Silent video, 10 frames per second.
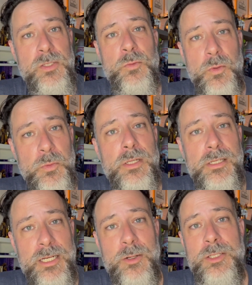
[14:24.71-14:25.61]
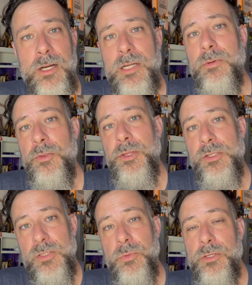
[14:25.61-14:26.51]
So we're really here to talk about the
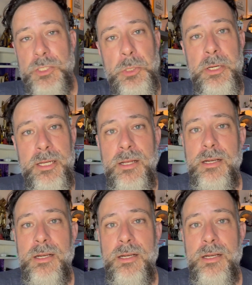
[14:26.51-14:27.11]
things that we enjoy,